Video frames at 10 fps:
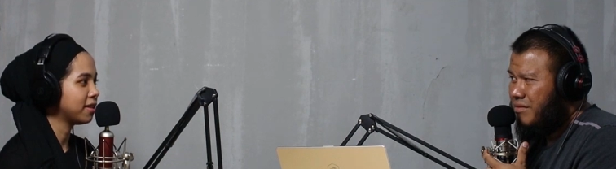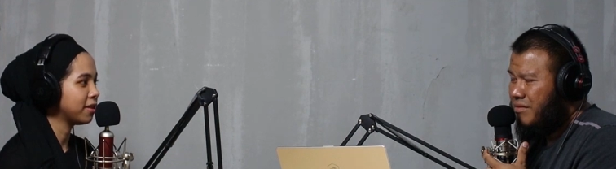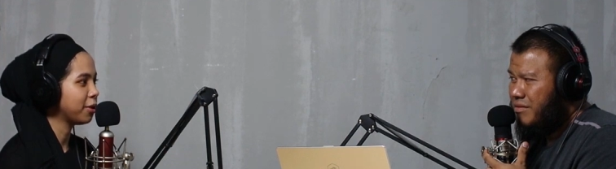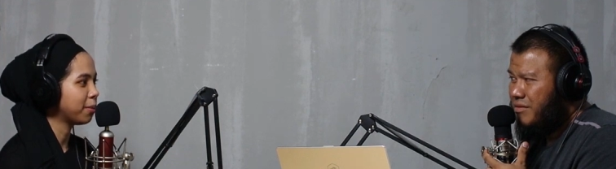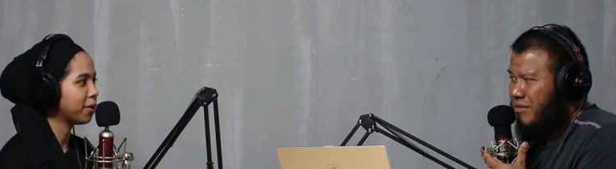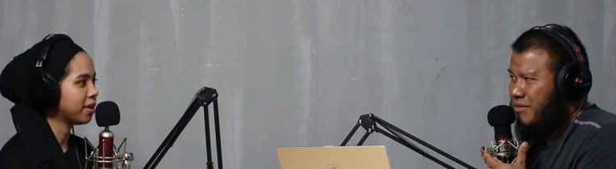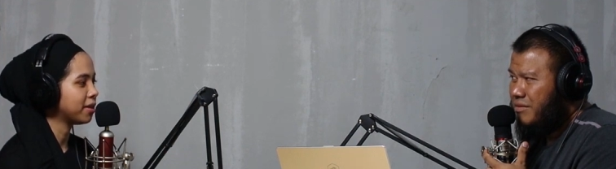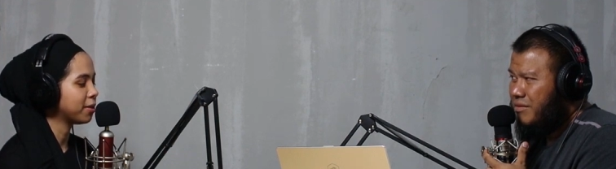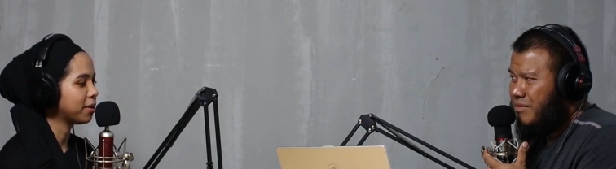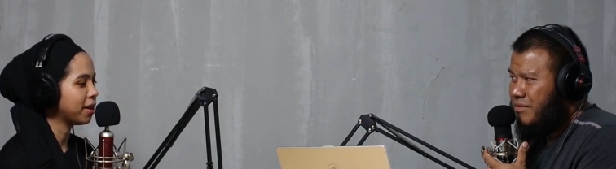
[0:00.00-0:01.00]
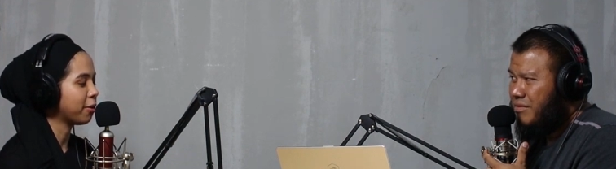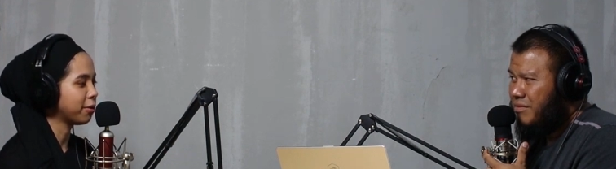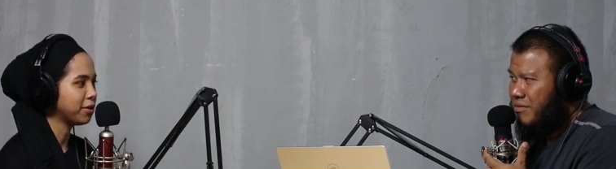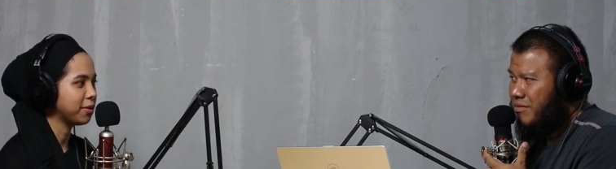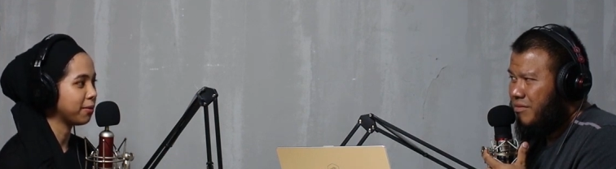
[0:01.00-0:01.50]
Speaker 1: is still your body, so take
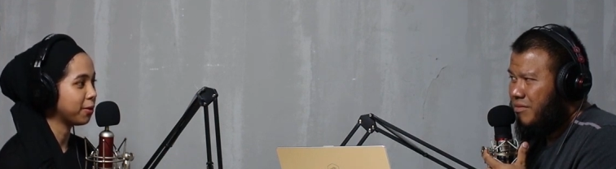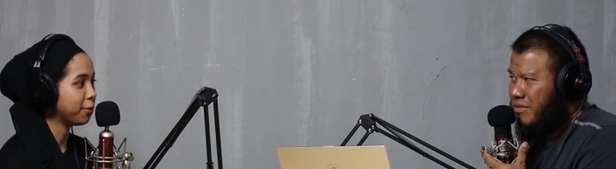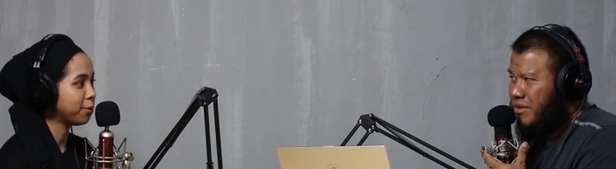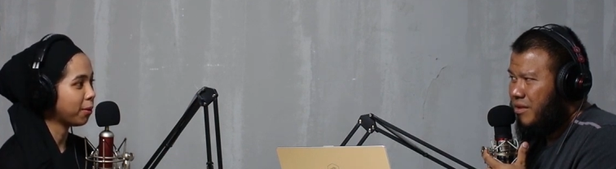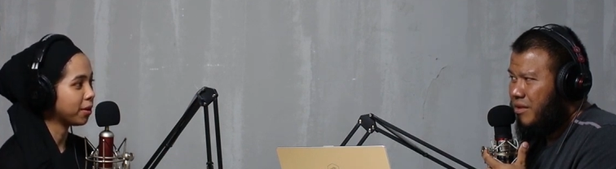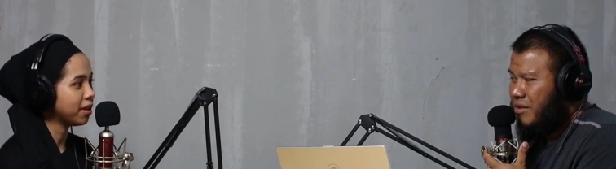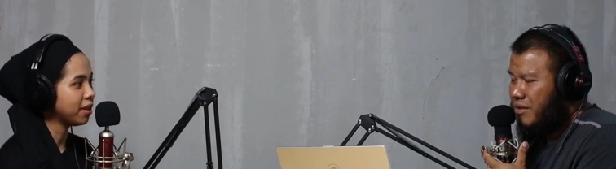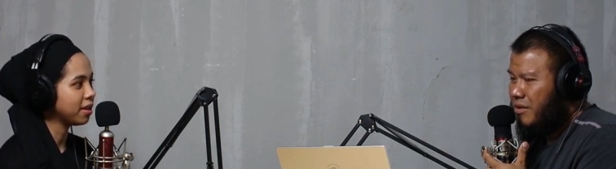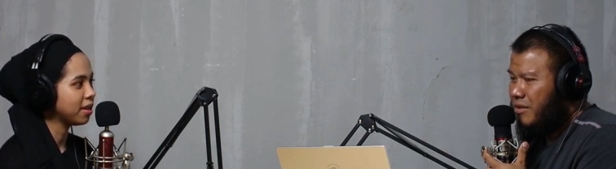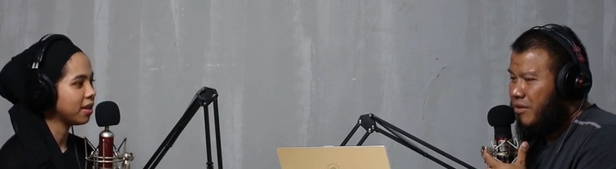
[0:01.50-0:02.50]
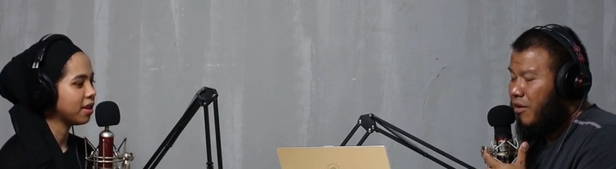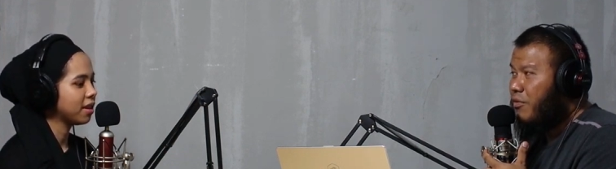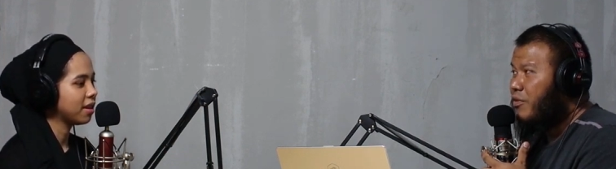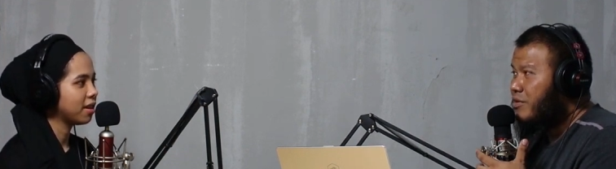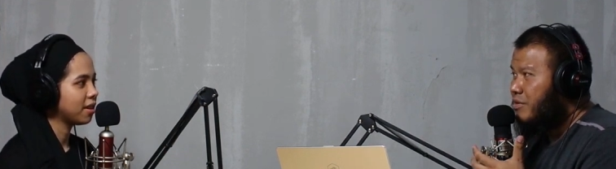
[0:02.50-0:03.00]
ownership of your own body. Yeah,
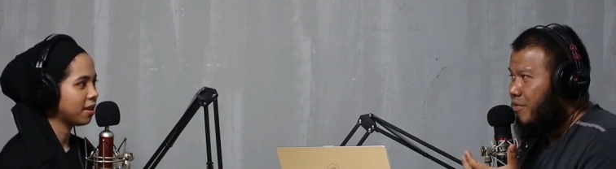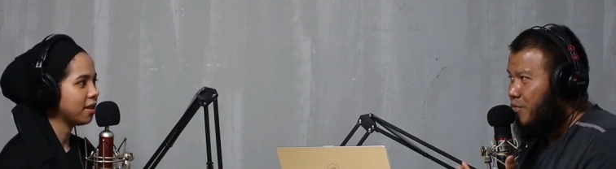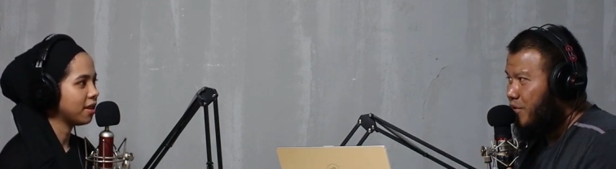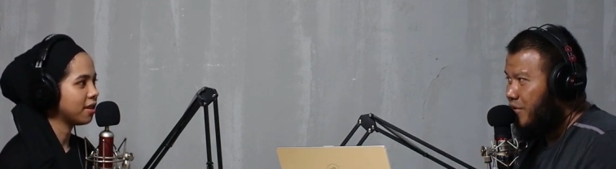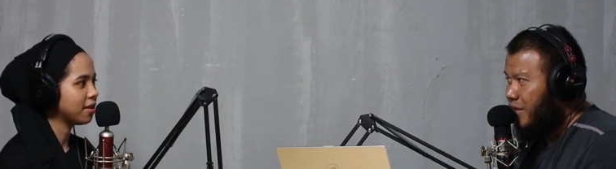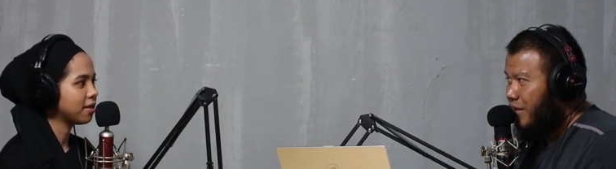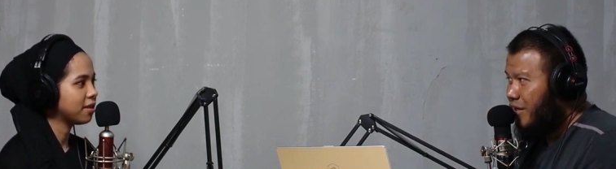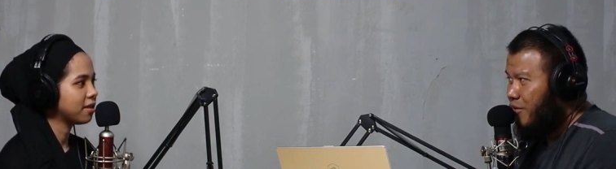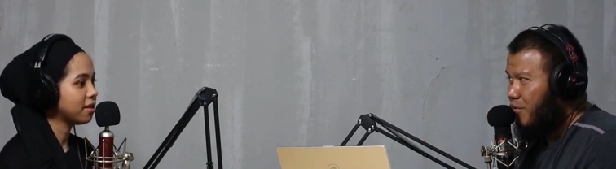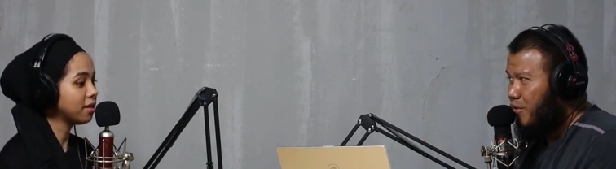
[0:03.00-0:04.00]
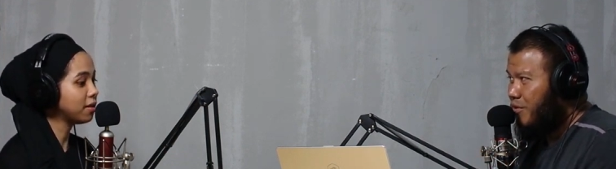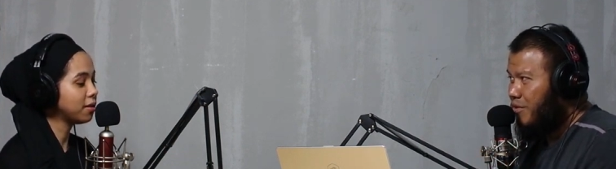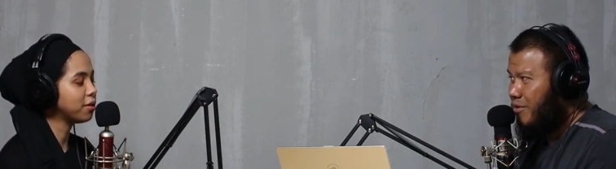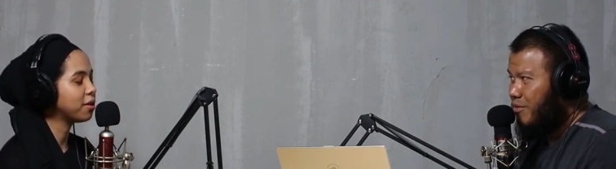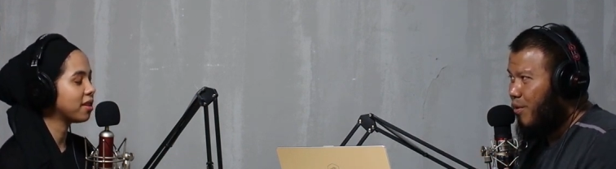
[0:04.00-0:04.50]
of course, of course. Yeah. We're not saying that you, no, you,
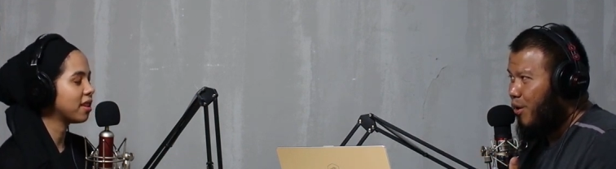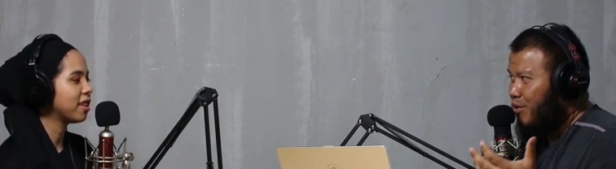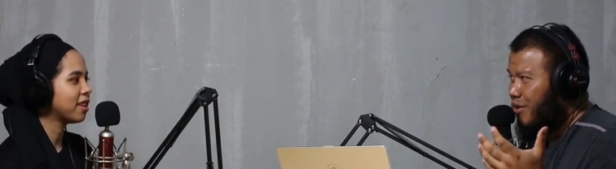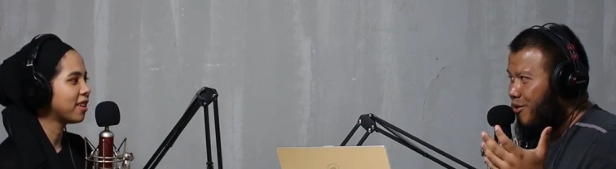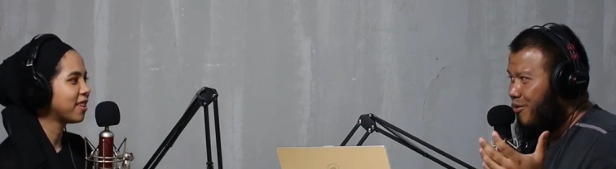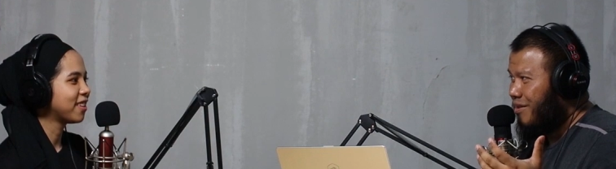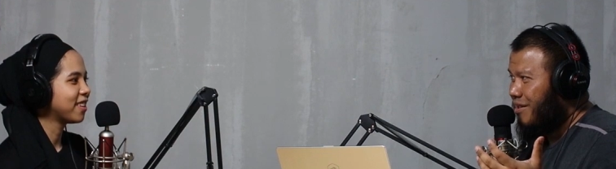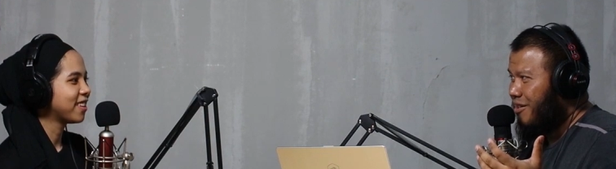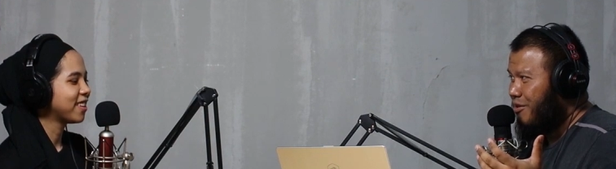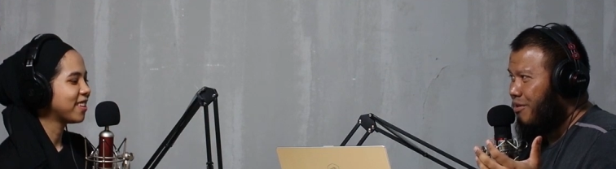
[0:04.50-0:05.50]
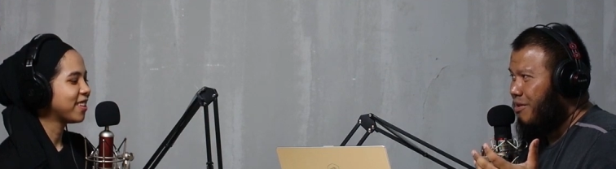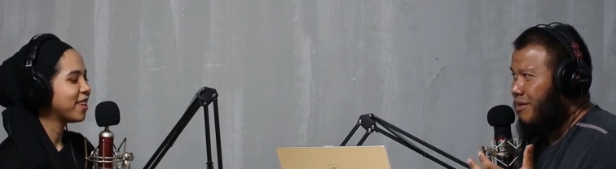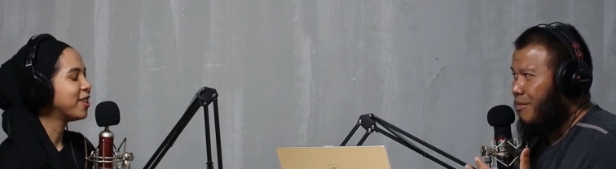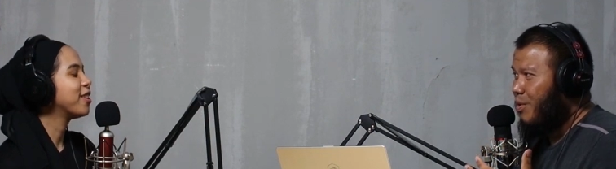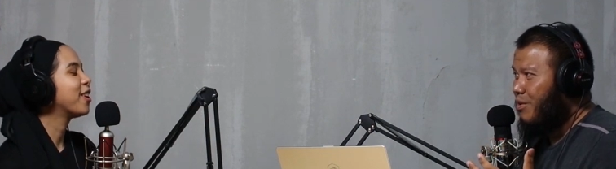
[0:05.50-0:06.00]
no, no,
Speaker 2: balloon into a you know
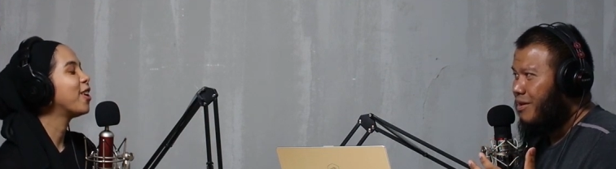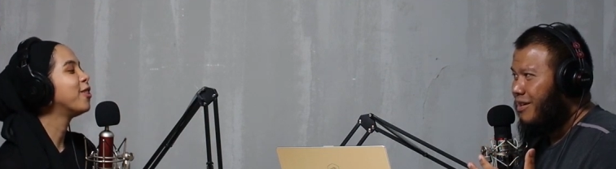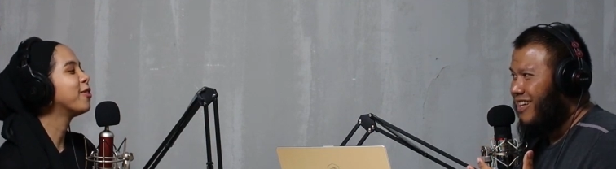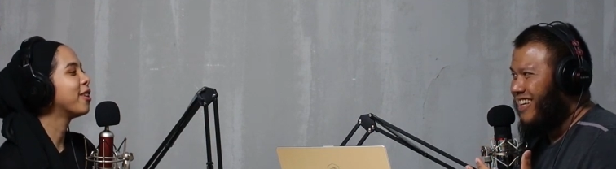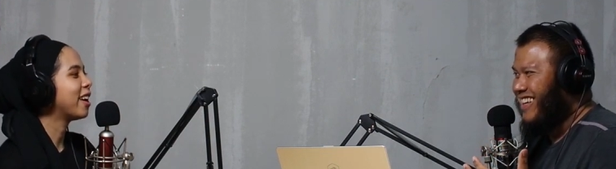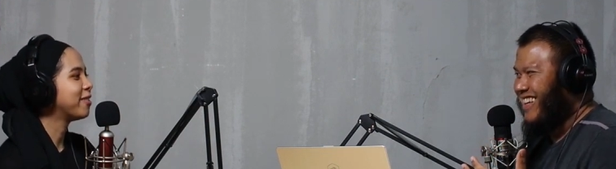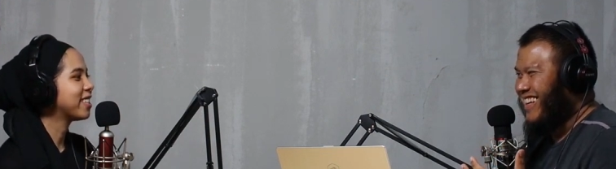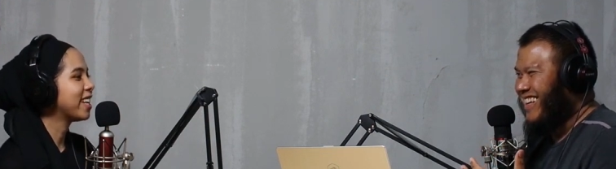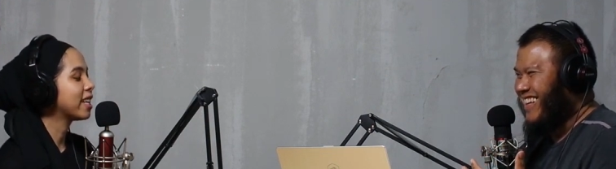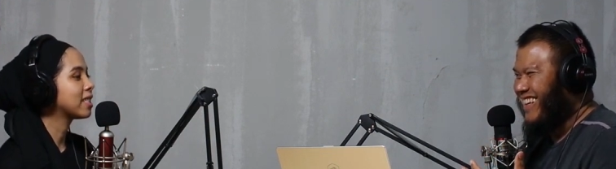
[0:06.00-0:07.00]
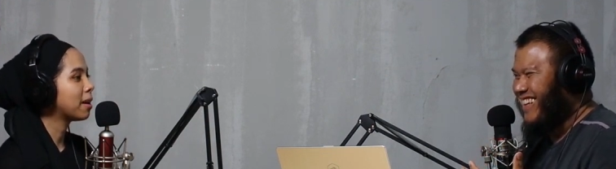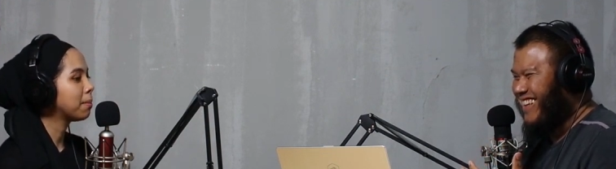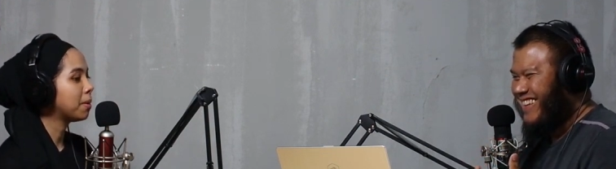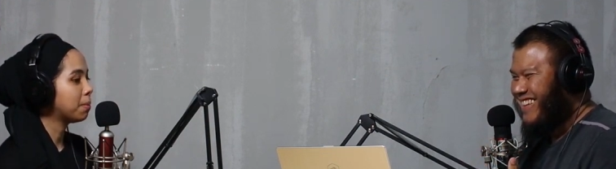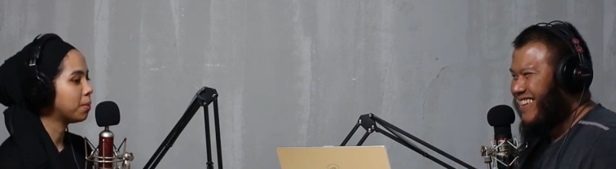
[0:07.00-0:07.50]
hippo.
Speaker 1: No, I'm saying
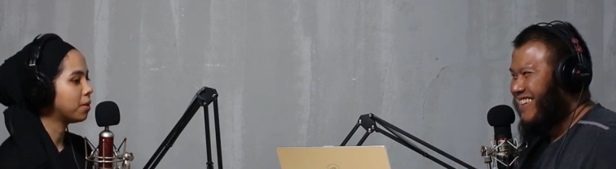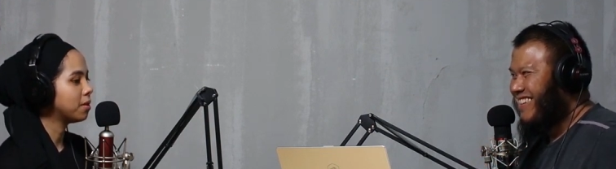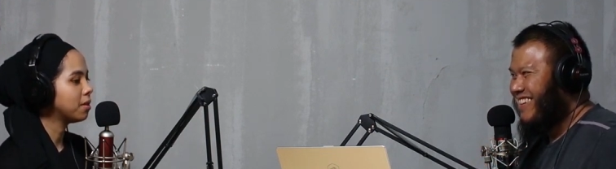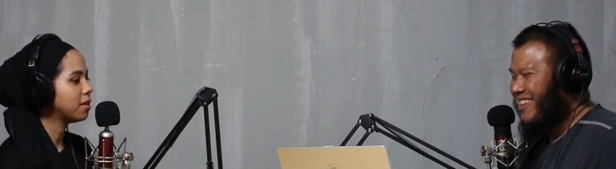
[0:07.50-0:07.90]
some people